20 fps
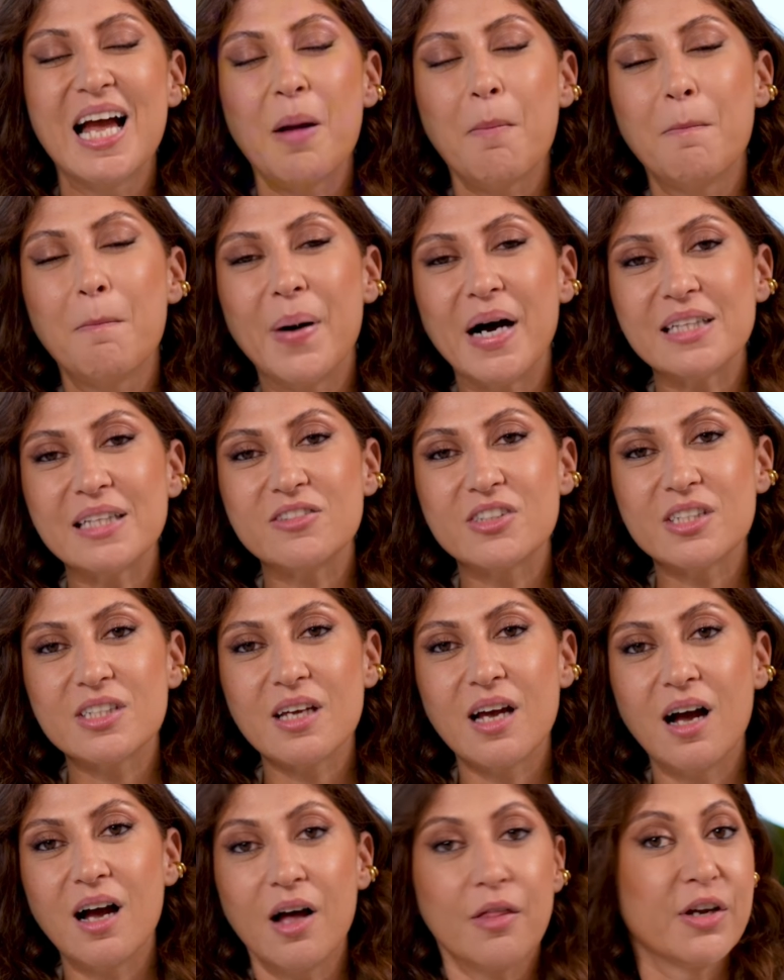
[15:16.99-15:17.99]
But
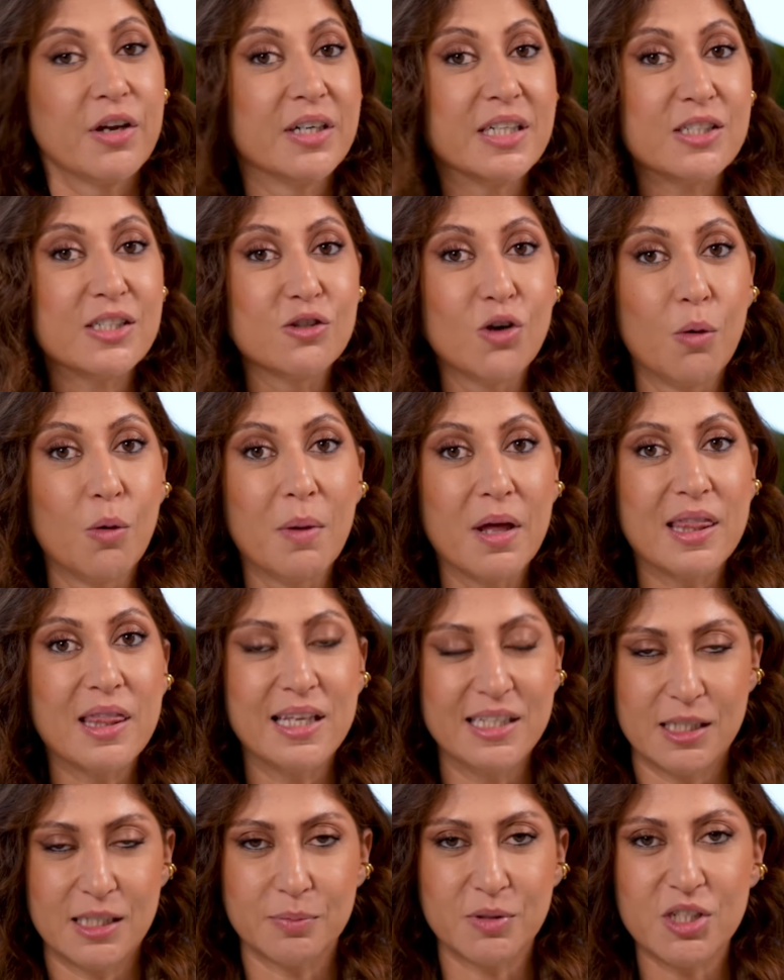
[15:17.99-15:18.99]
there is no
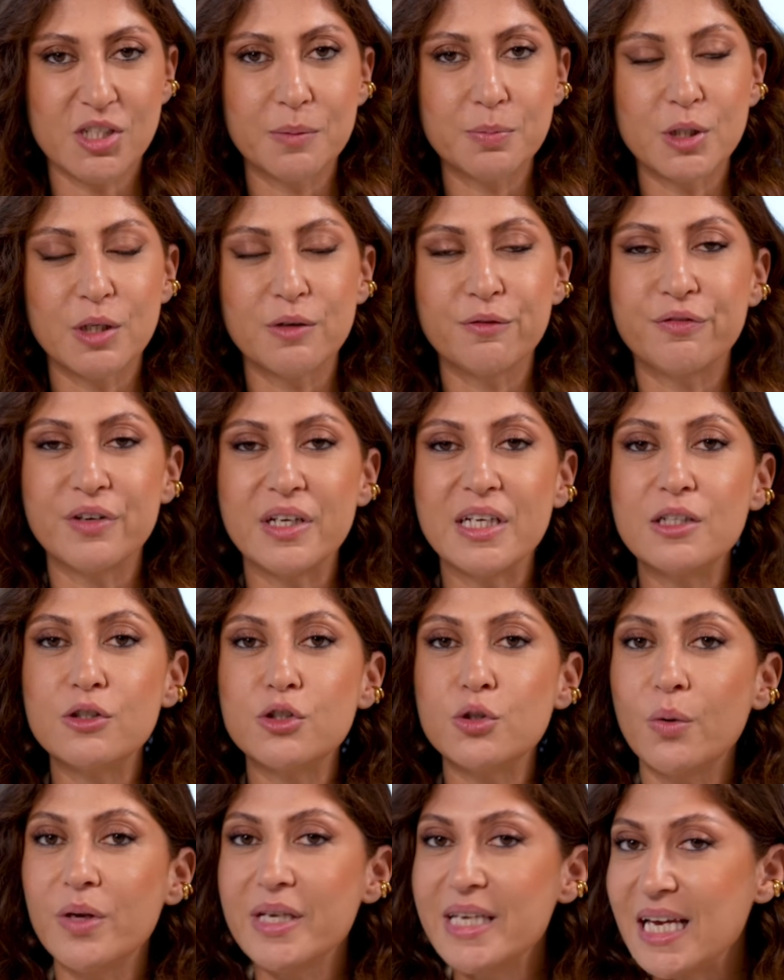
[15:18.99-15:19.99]
monthly subscription fee.
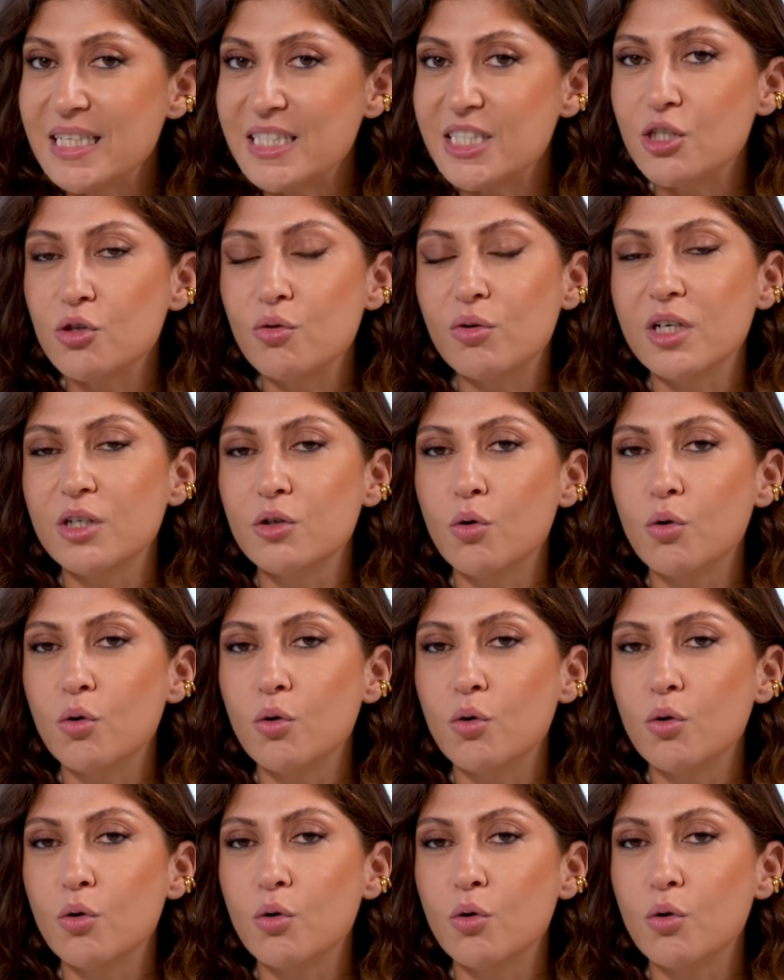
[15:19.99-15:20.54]
So yes, you can